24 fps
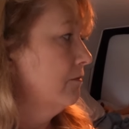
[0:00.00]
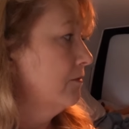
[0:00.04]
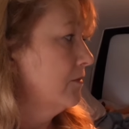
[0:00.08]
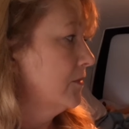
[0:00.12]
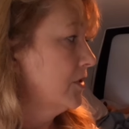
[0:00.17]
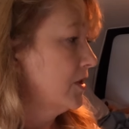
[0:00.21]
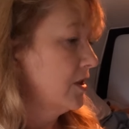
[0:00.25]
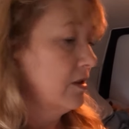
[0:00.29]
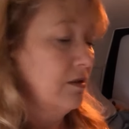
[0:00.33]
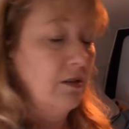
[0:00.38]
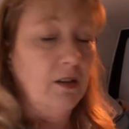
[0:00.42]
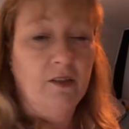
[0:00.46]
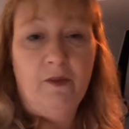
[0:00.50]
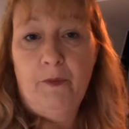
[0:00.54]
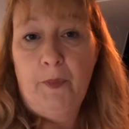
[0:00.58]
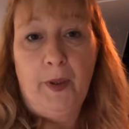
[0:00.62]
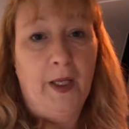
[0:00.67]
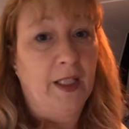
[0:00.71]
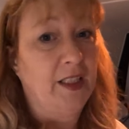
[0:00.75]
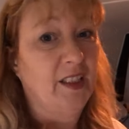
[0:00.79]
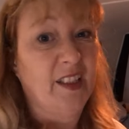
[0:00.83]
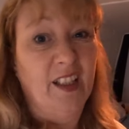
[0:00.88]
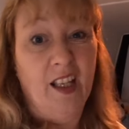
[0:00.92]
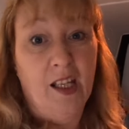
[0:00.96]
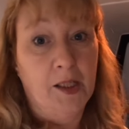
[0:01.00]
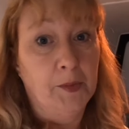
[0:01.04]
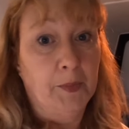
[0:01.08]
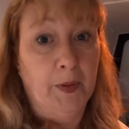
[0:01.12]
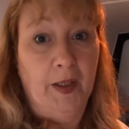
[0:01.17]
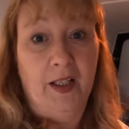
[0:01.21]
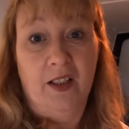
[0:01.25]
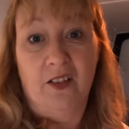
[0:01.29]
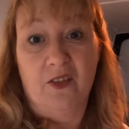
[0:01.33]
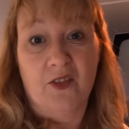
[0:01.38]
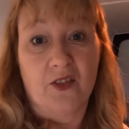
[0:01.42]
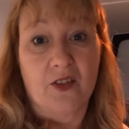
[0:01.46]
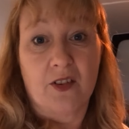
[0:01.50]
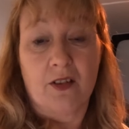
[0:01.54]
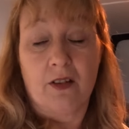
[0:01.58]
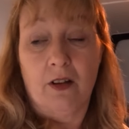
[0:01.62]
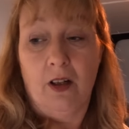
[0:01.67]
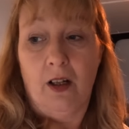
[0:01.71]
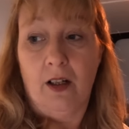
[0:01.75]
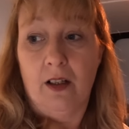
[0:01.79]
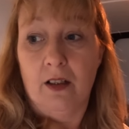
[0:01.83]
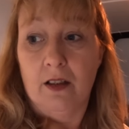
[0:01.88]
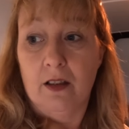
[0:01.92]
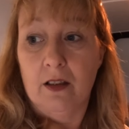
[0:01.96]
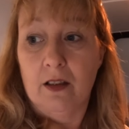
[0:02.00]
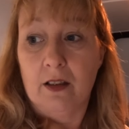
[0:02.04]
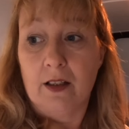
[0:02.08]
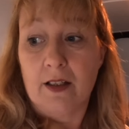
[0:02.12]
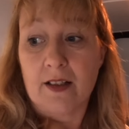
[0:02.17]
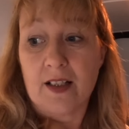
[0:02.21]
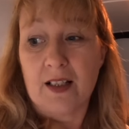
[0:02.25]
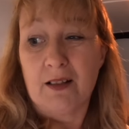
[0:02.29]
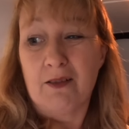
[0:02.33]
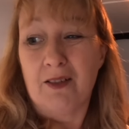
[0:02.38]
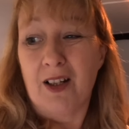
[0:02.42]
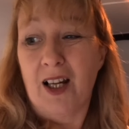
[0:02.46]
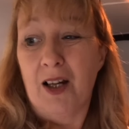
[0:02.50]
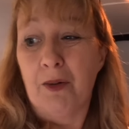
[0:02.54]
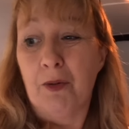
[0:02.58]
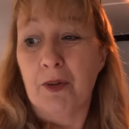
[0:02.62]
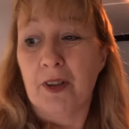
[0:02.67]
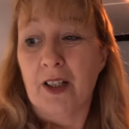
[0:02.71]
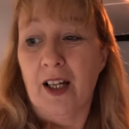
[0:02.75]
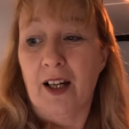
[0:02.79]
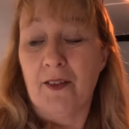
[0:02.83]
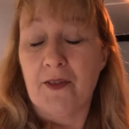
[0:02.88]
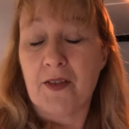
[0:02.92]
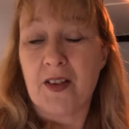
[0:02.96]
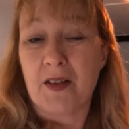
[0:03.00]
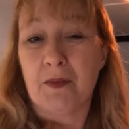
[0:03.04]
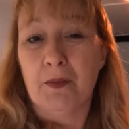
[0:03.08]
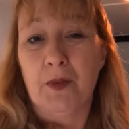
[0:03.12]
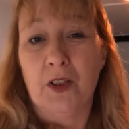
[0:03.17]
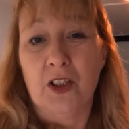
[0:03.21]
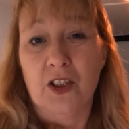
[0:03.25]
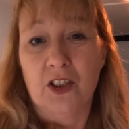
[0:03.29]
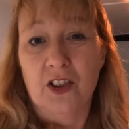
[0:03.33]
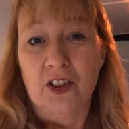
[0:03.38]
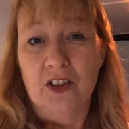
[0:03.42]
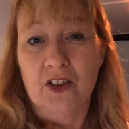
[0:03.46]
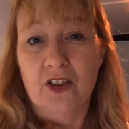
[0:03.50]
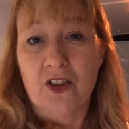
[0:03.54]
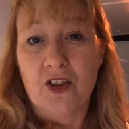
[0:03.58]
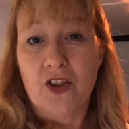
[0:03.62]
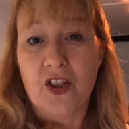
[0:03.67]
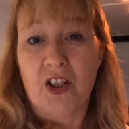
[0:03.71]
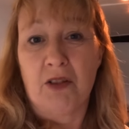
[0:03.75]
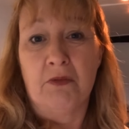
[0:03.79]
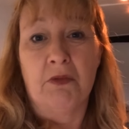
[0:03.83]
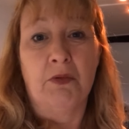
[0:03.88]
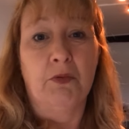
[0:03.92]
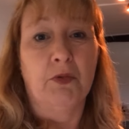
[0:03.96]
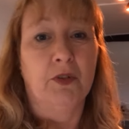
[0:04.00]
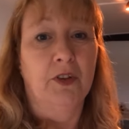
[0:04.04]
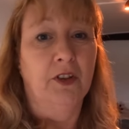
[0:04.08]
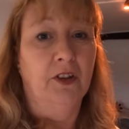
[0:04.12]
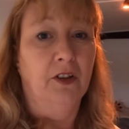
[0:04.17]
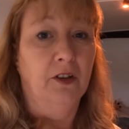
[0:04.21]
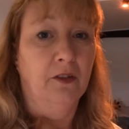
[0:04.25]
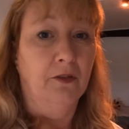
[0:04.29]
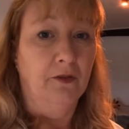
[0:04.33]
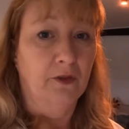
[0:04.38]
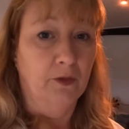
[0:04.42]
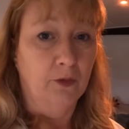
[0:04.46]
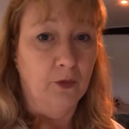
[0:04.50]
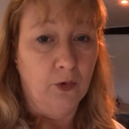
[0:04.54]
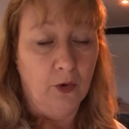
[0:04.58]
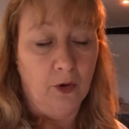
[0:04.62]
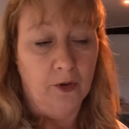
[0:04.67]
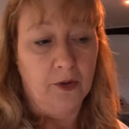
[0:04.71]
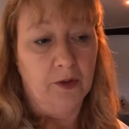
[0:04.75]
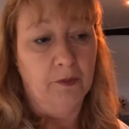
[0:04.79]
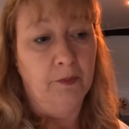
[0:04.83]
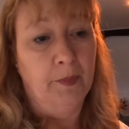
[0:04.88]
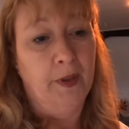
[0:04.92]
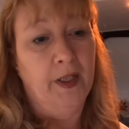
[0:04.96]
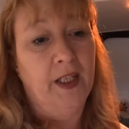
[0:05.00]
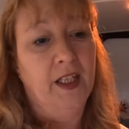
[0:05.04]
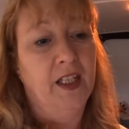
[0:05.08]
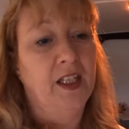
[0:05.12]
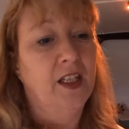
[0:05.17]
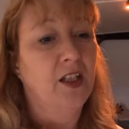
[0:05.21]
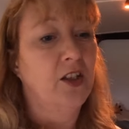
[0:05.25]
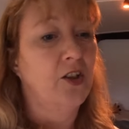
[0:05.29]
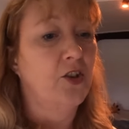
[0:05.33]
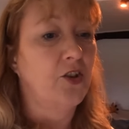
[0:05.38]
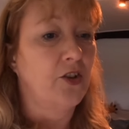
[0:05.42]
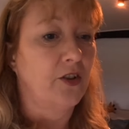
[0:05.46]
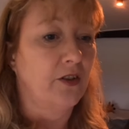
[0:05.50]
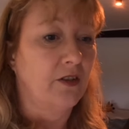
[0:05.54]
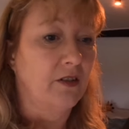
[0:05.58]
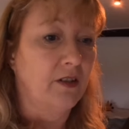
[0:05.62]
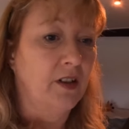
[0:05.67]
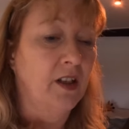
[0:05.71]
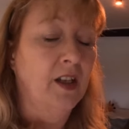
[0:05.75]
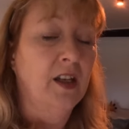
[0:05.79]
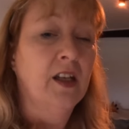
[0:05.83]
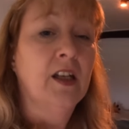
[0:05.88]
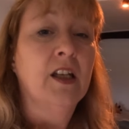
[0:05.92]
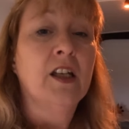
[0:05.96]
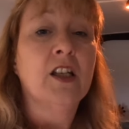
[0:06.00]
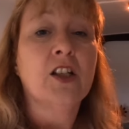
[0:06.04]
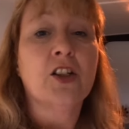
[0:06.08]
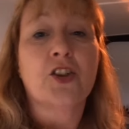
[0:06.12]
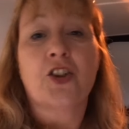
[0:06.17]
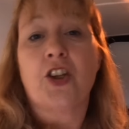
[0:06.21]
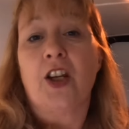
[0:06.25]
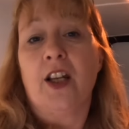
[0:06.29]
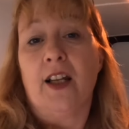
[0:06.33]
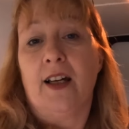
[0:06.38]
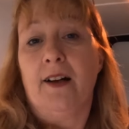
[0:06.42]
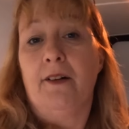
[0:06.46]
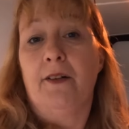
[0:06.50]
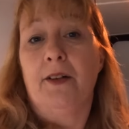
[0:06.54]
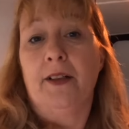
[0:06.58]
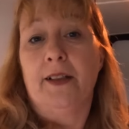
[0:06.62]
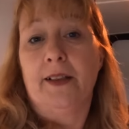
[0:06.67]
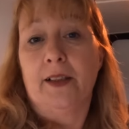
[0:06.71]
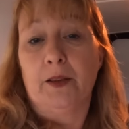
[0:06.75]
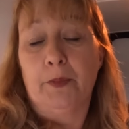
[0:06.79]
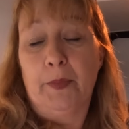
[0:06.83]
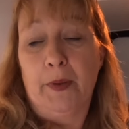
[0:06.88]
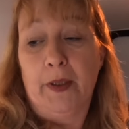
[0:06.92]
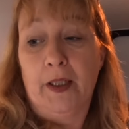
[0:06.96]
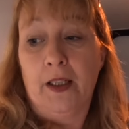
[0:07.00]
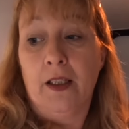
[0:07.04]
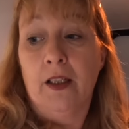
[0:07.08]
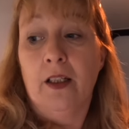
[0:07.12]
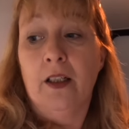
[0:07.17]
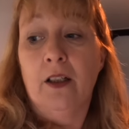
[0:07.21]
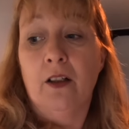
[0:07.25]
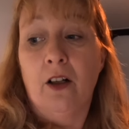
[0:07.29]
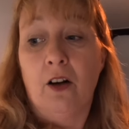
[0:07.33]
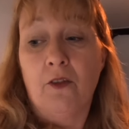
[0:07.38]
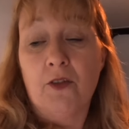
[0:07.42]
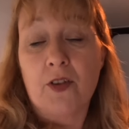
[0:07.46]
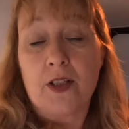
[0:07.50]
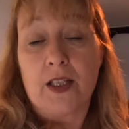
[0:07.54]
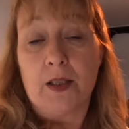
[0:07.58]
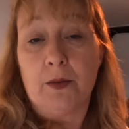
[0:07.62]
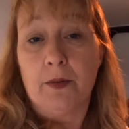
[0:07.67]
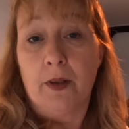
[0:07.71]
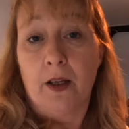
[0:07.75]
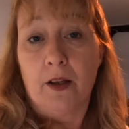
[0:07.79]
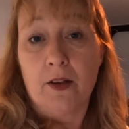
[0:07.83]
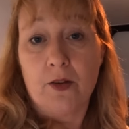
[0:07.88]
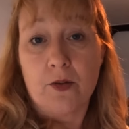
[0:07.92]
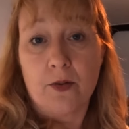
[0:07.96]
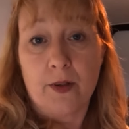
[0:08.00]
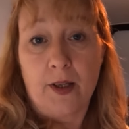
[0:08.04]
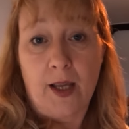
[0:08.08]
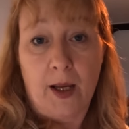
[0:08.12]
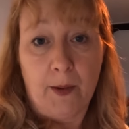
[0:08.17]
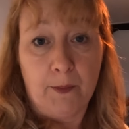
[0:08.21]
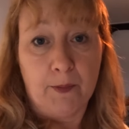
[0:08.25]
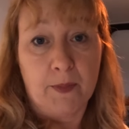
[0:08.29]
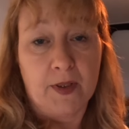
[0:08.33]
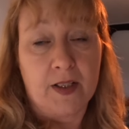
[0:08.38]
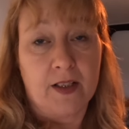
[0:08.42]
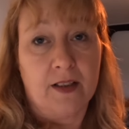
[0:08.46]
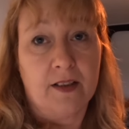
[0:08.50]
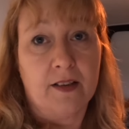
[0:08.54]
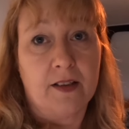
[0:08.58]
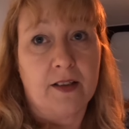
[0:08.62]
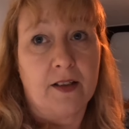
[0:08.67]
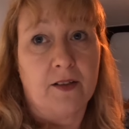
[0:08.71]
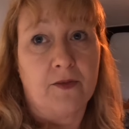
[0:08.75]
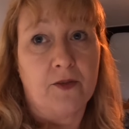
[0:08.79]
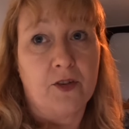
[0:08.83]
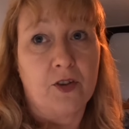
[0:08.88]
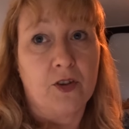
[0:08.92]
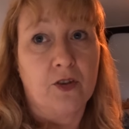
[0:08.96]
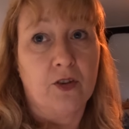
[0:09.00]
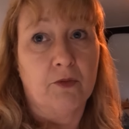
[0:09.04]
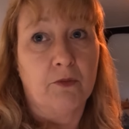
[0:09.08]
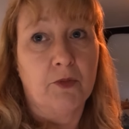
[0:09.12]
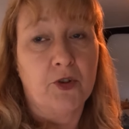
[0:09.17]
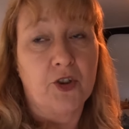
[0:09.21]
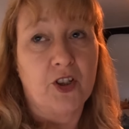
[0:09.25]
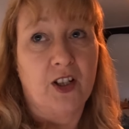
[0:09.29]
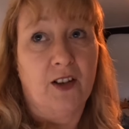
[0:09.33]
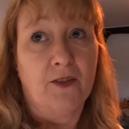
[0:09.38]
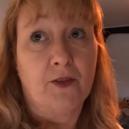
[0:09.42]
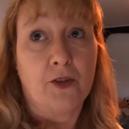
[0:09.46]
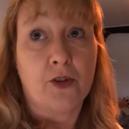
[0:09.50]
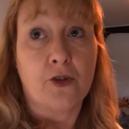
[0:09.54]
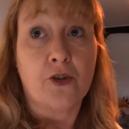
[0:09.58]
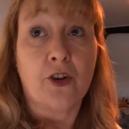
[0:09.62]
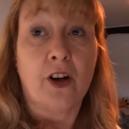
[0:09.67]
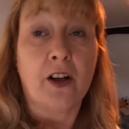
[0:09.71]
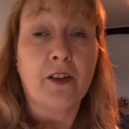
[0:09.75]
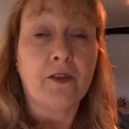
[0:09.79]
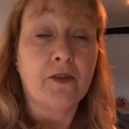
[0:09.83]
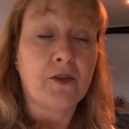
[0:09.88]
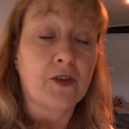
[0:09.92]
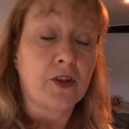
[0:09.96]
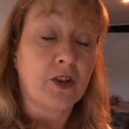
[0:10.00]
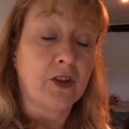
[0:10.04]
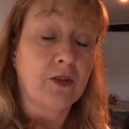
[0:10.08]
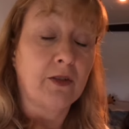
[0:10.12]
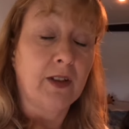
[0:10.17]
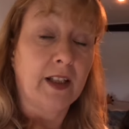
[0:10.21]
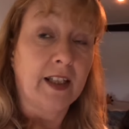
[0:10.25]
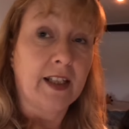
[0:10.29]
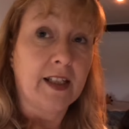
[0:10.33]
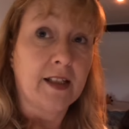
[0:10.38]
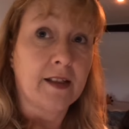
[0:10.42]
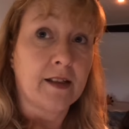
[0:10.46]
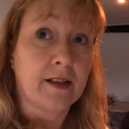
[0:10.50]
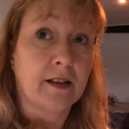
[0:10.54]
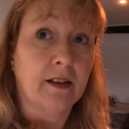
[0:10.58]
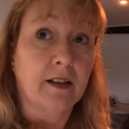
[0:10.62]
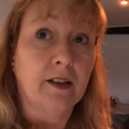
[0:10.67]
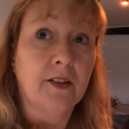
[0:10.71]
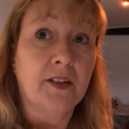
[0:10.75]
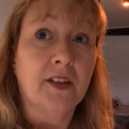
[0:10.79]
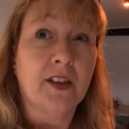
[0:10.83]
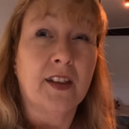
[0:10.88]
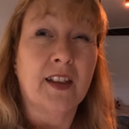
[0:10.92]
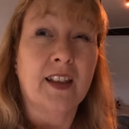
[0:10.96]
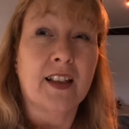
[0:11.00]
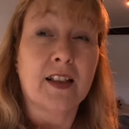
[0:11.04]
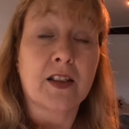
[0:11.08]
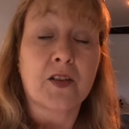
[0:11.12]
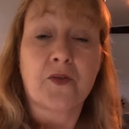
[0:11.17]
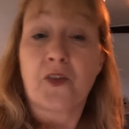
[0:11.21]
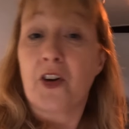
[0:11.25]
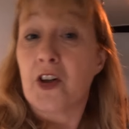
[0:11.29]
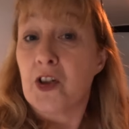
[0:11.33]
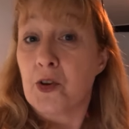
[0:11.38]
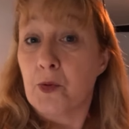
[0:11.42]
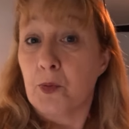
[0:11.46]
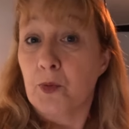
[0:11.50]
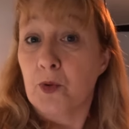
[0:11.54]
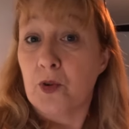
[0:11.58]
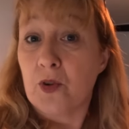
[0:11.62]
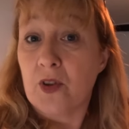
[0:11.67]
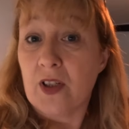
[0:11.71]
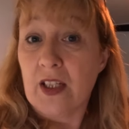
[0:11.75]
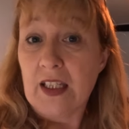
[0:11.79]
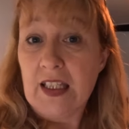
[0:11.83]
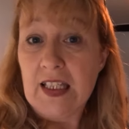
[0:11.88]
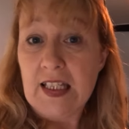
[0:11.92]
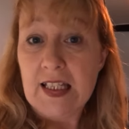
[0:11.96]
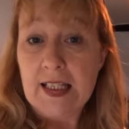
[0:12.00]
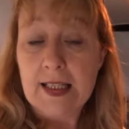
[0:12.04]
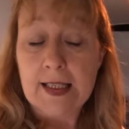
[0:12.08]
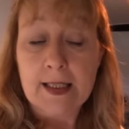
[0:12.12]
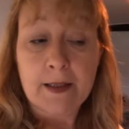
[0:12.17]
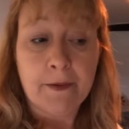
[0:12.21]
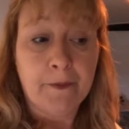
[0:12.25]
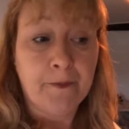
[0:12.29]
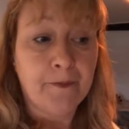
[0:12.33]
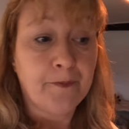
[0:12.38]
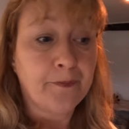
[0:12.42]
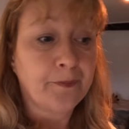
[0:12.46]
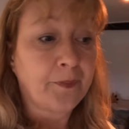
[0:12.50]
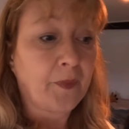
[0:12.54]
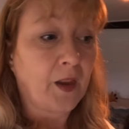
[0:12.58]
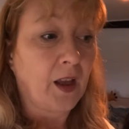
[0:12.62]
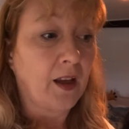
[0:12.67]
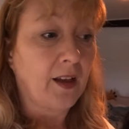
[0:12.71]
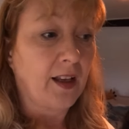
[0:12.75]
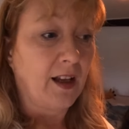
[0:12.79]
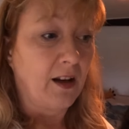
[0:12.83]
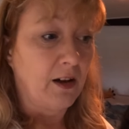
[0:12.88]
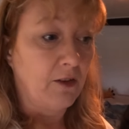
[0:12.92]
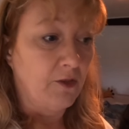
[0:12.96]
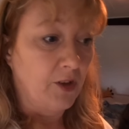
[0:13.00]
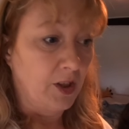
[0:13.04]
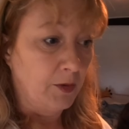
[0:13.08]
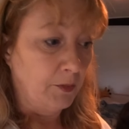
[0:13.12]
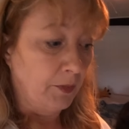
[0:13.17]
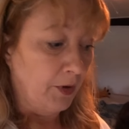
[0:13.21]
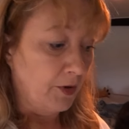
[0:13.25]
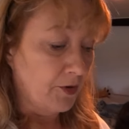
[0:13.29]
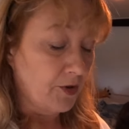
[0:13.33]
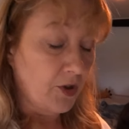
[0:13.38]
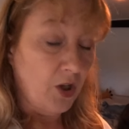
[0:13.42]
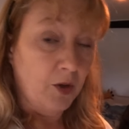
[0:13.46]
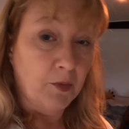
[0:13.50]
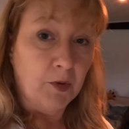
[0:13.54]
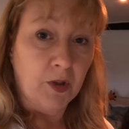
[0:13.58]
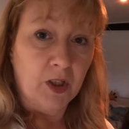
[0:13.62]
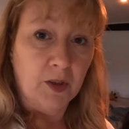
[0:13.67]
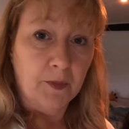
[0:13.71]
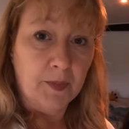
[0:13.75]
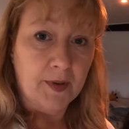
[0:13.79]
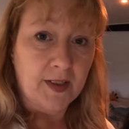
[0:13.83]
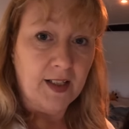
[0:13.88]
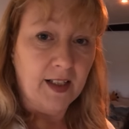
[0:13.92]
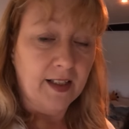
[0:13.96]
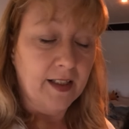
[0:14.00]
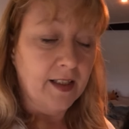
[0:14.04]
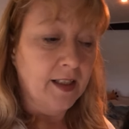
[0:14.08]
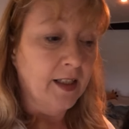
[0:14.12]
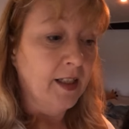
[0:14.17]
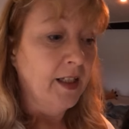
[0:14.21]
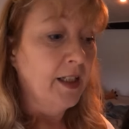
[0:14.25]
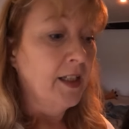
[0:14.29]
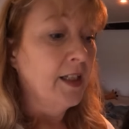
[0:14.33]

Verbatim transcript: So I've paid the £8 because I want to have some lunch and we want to go for a walk on the beach and chill out a little bit. Obviously we're going to a campsite this afternoon which I have to drive to later. I think it's Freshwater East, Caravan and Motorhome Club site.